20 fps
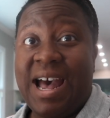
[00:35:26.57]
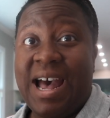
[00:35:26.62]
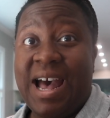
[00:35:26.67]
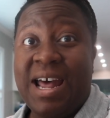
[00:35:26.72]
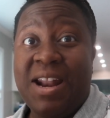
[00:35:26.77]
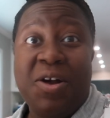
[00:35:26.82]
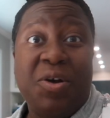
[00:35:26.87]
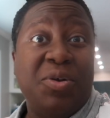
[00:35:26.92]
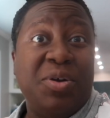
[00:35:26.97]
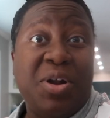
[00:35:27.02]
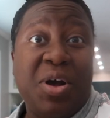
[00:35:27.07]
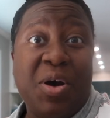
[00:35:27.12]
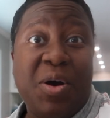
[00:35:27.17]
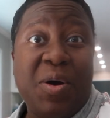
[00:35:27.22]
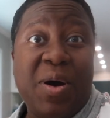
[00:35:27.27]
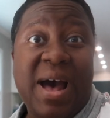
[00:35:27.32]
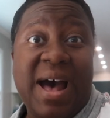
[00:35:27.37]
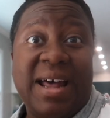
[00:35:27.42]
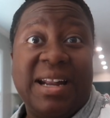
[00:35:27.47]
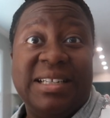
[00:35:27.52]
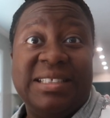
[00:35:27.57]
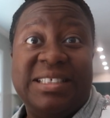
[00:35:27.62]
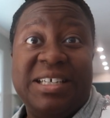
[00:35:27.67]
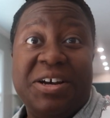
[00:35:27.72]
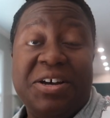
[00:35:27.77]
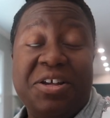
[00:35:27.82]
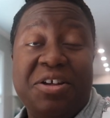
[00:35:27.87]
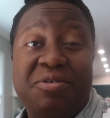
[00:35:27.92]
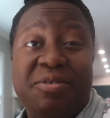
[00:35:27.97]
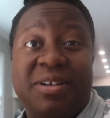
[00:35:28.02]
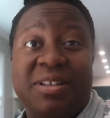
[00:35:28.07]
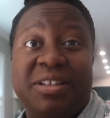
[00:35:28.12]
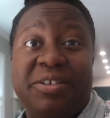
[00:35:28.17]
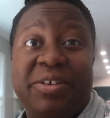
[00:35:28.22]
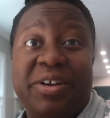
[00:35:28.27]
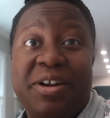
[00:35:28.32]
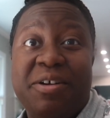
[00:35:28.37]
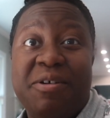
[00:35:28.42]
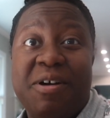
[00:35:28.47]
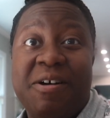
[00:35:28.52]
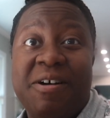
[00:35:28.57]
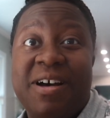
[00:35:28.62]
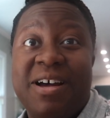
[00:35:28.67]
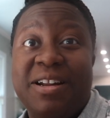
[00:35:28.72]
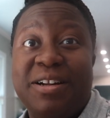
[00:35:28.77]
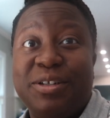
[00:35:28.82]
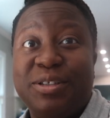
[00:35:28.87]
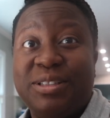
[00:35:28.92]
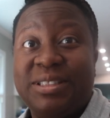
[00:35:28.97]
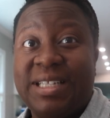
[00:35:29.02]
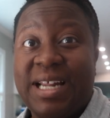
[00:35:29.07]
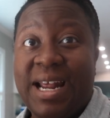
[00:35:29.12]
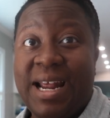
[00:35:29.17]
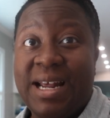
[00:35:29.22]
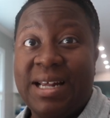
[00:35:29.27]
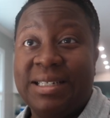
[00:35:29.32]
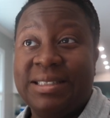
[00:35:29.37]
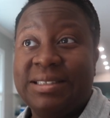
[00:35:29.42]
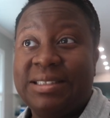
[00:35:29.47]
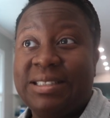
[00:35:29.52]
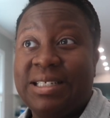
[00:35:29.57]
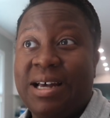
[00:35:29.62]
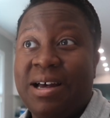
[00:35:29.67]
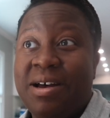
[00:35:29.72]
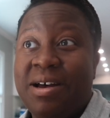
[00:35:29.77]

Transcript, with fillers: I don't know how to tell you a 3-year-old understands